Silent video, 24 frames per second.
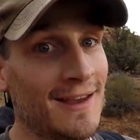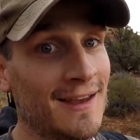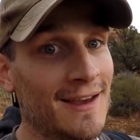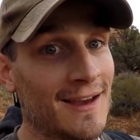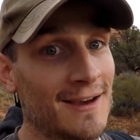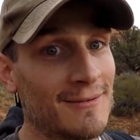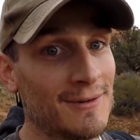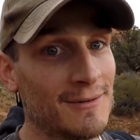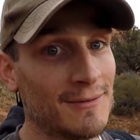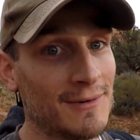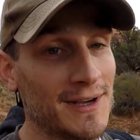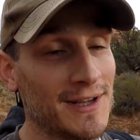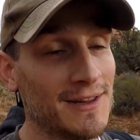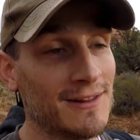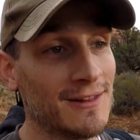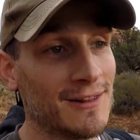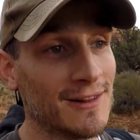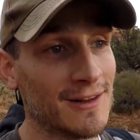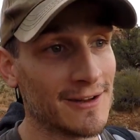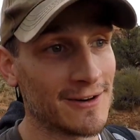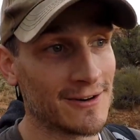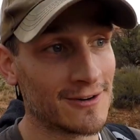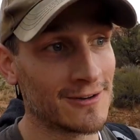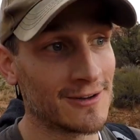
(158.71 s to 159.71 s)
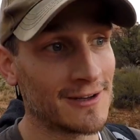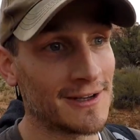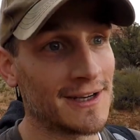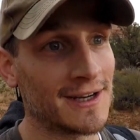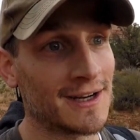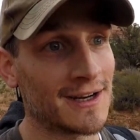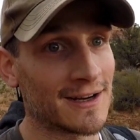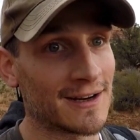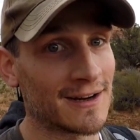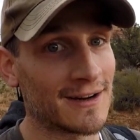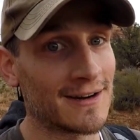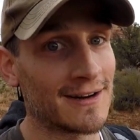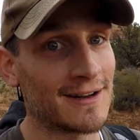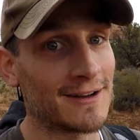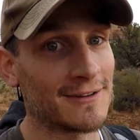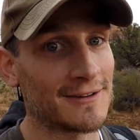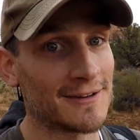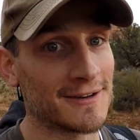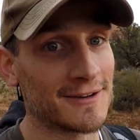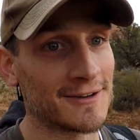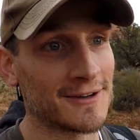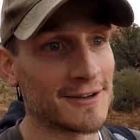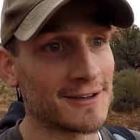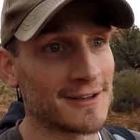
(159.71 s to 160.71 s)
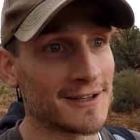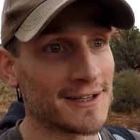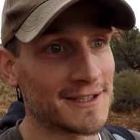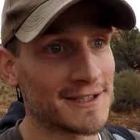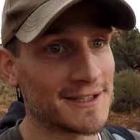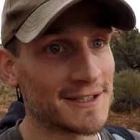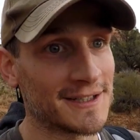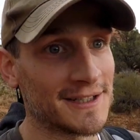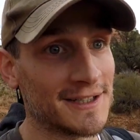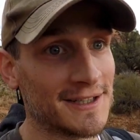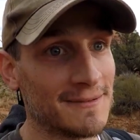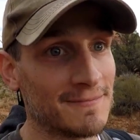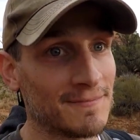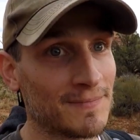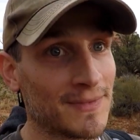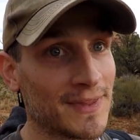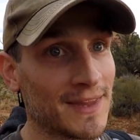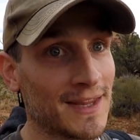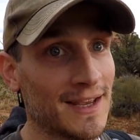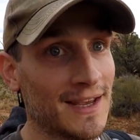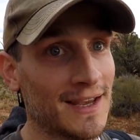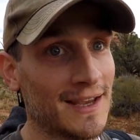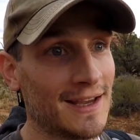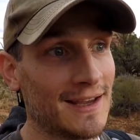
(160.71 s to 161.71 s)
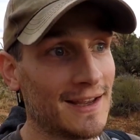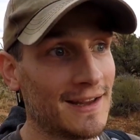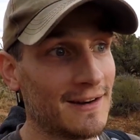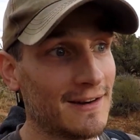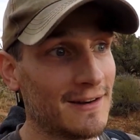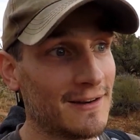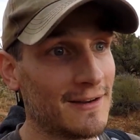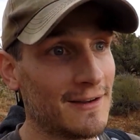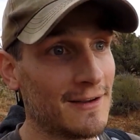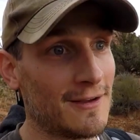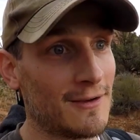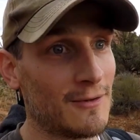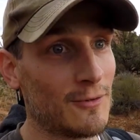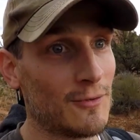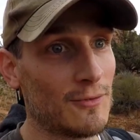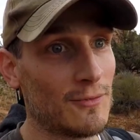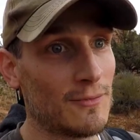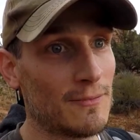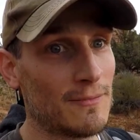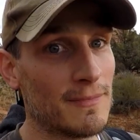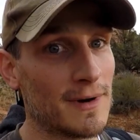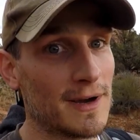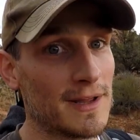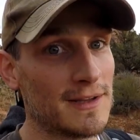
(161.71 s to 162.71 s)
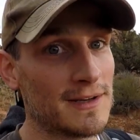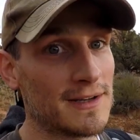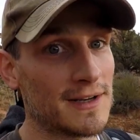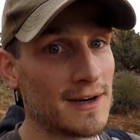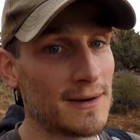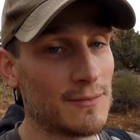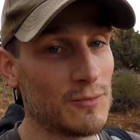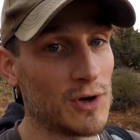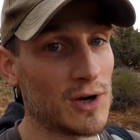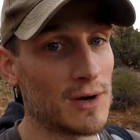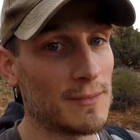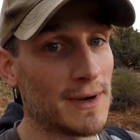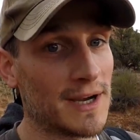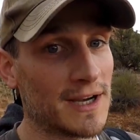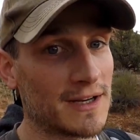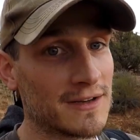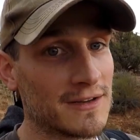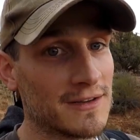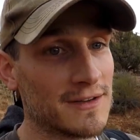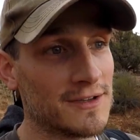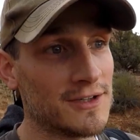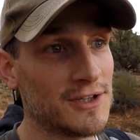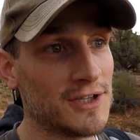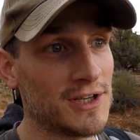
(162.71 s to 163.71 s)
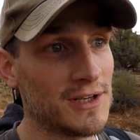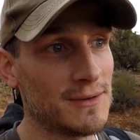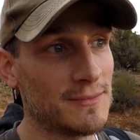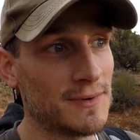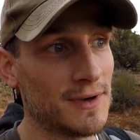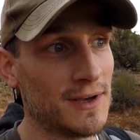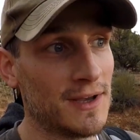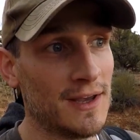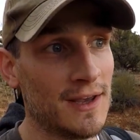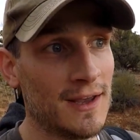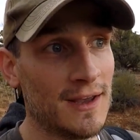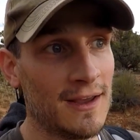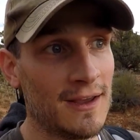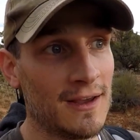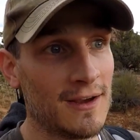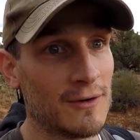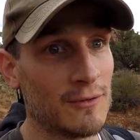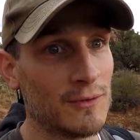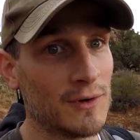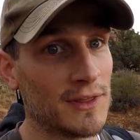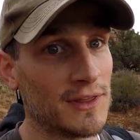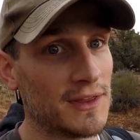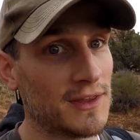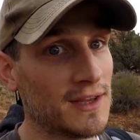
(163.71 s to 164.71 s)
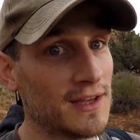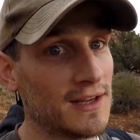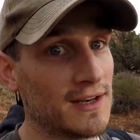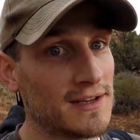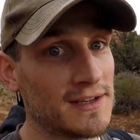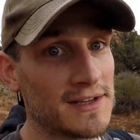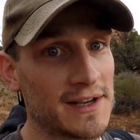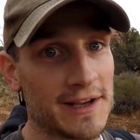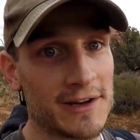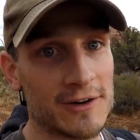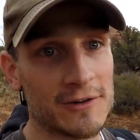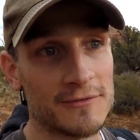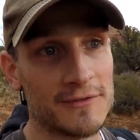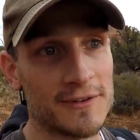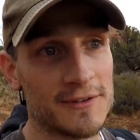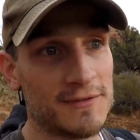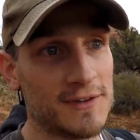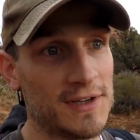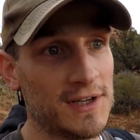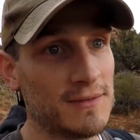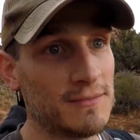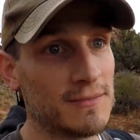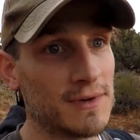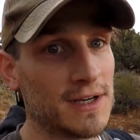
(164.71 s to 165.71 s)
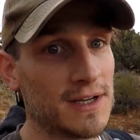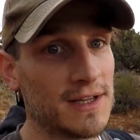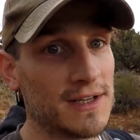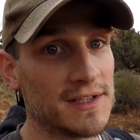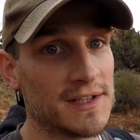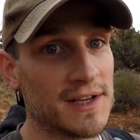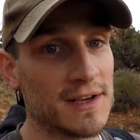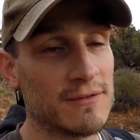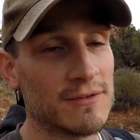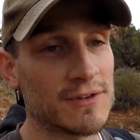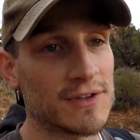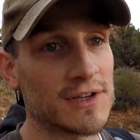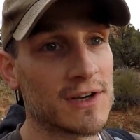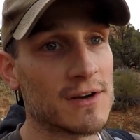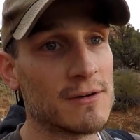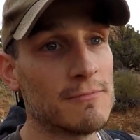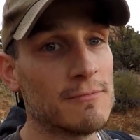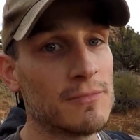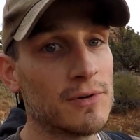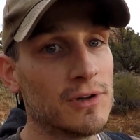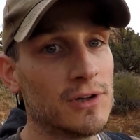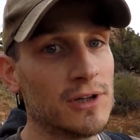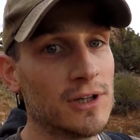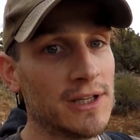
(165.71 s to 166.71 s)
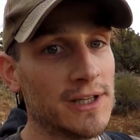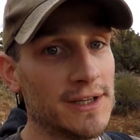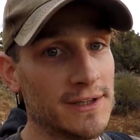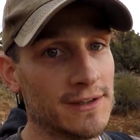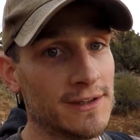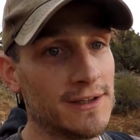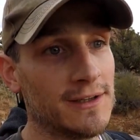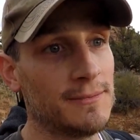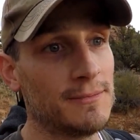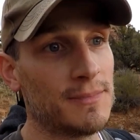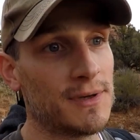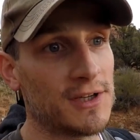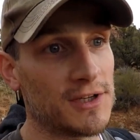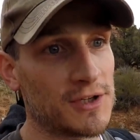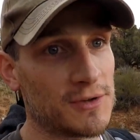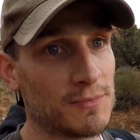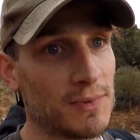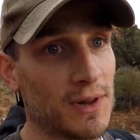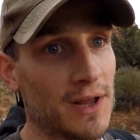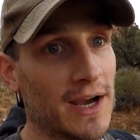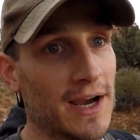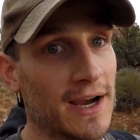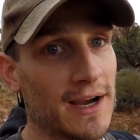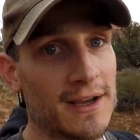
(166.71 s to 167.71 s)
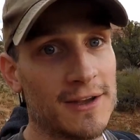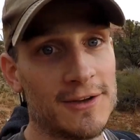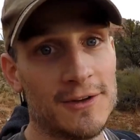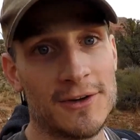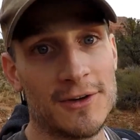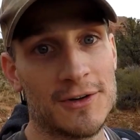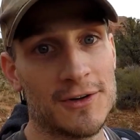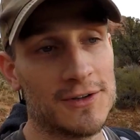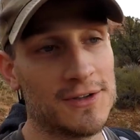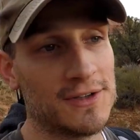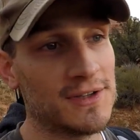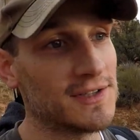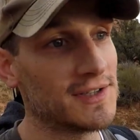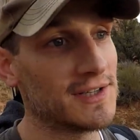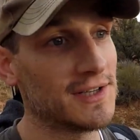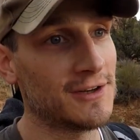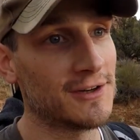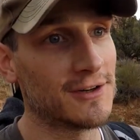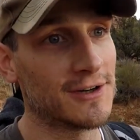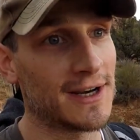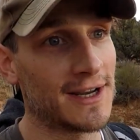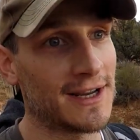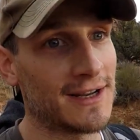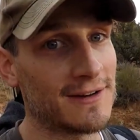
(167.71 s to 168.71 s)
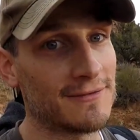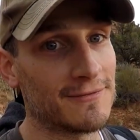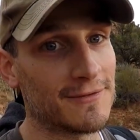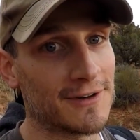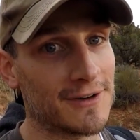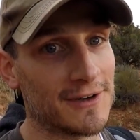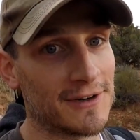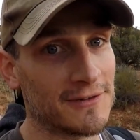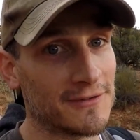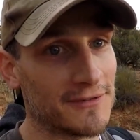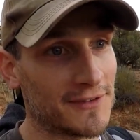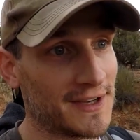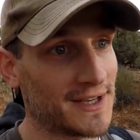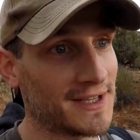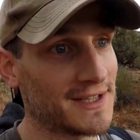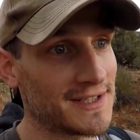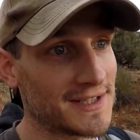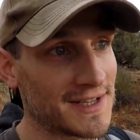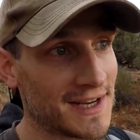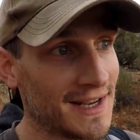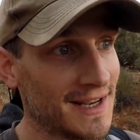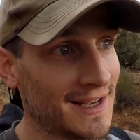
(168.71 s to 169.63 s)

I mean, we literally got caught out in the dark last night, and by the time we got back to the Jeep, within 10 or 15 minutes, it was completely pitch black. You couldn't see your hand in front of your face.